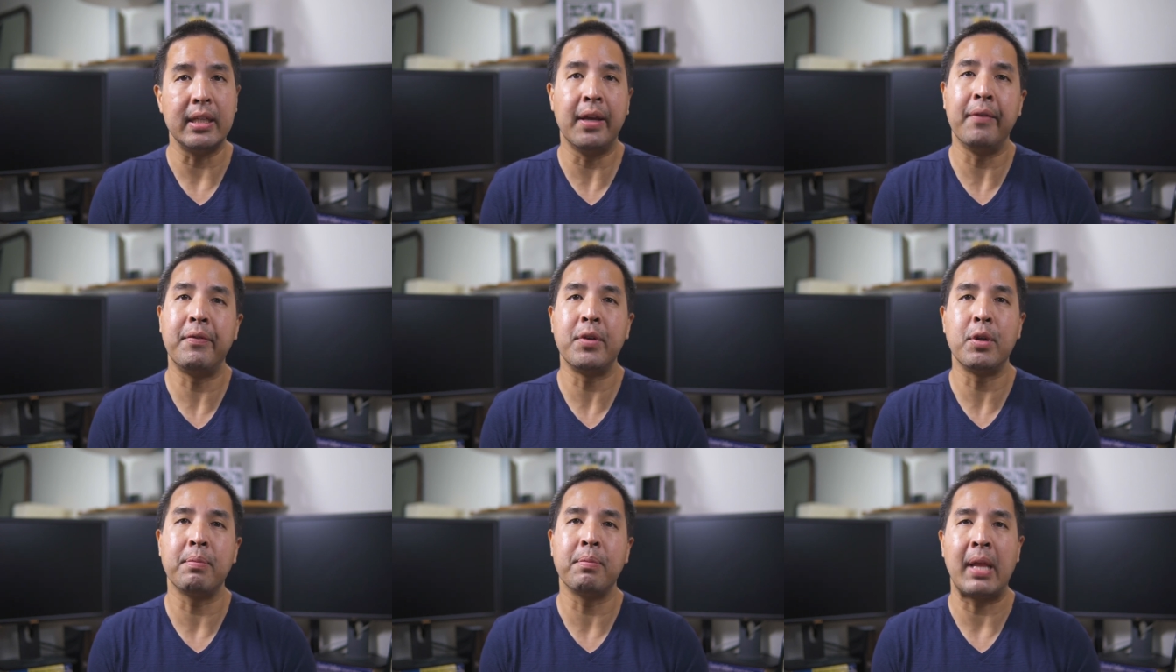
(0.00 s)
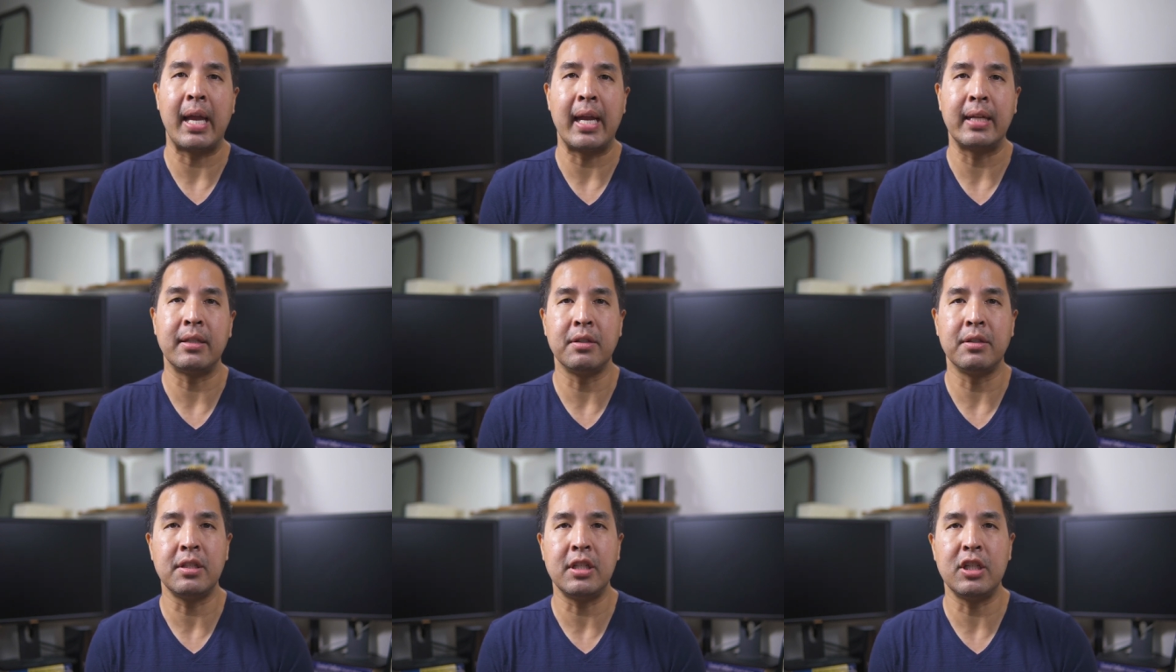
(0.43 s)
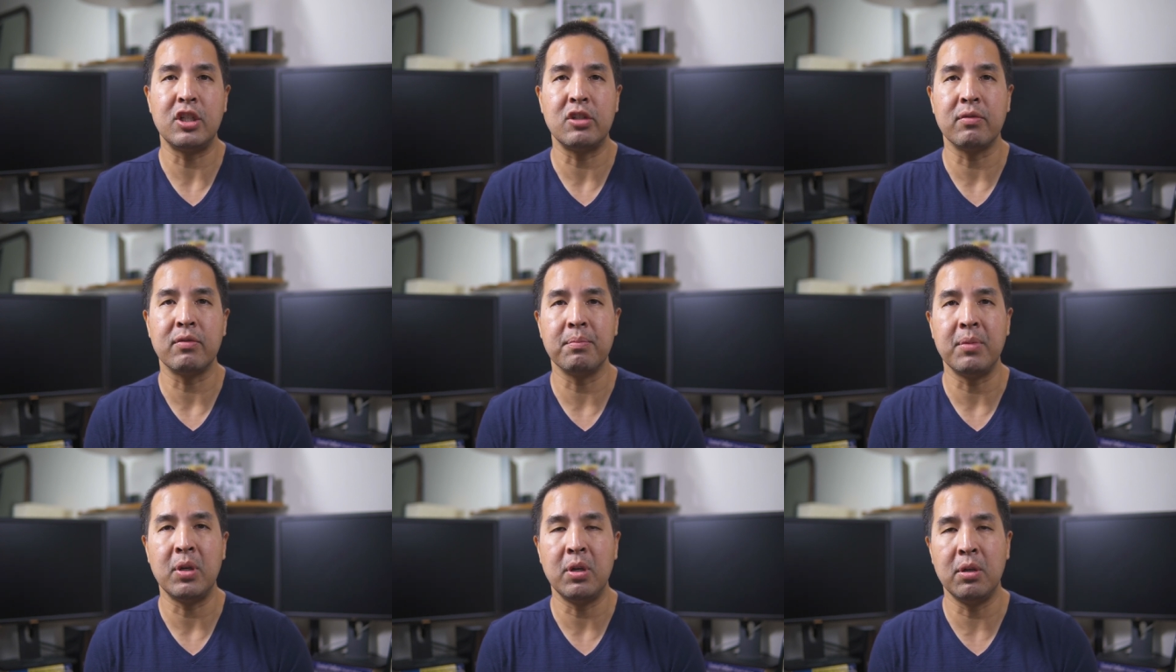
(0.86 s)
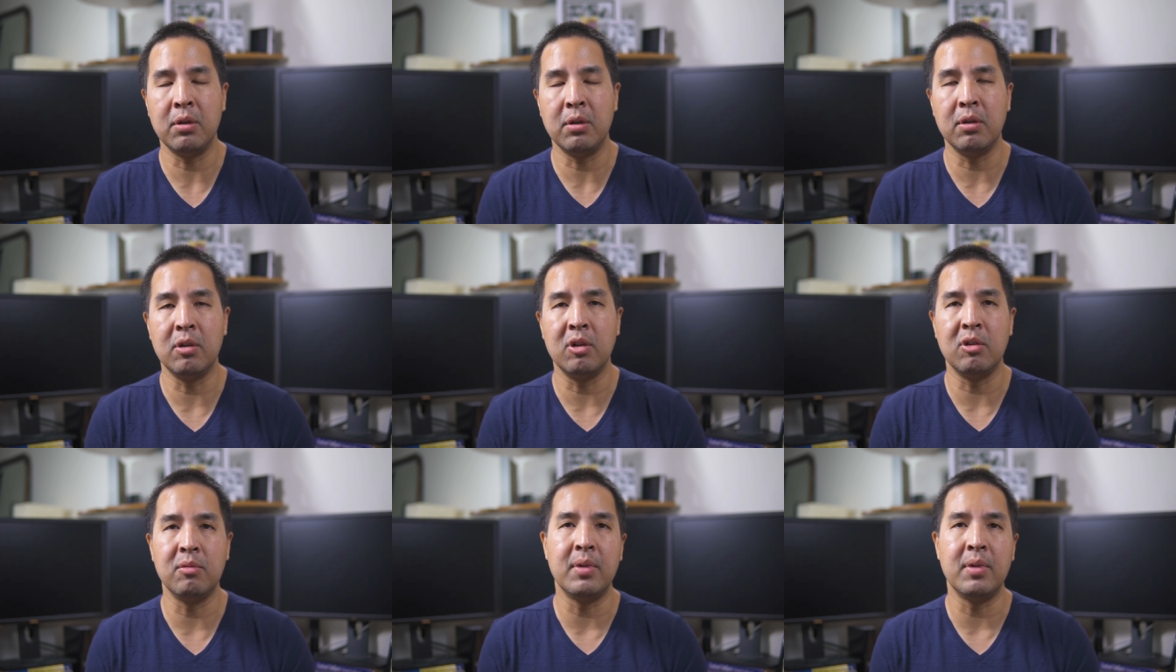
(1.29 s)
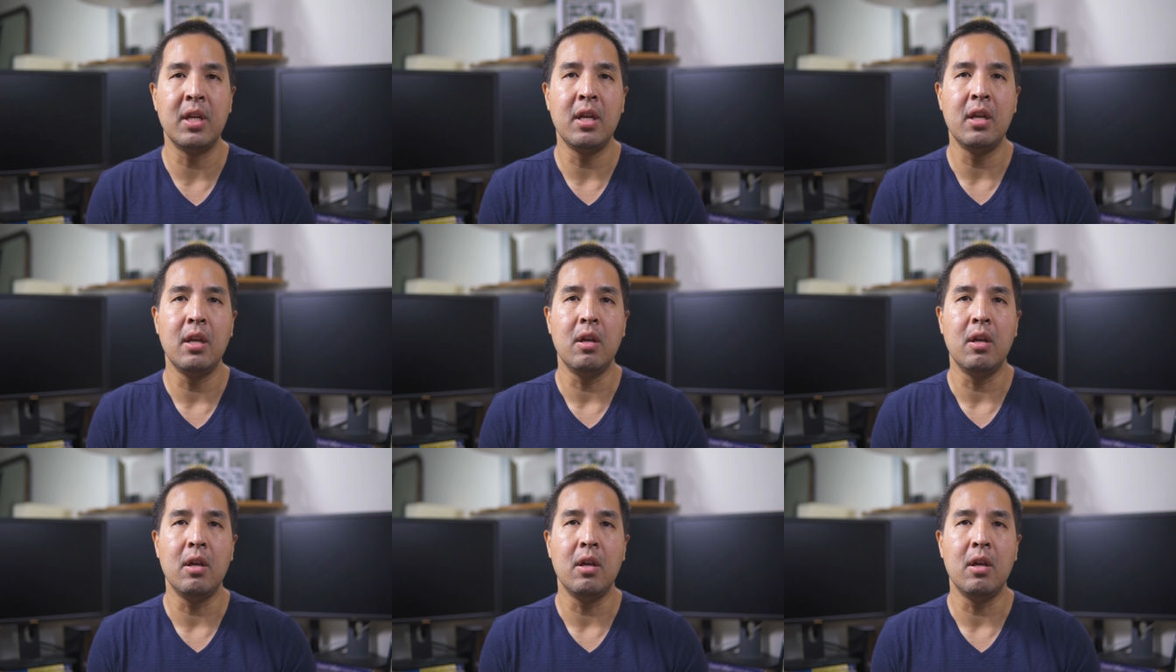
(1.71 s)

if you're planning to teach from home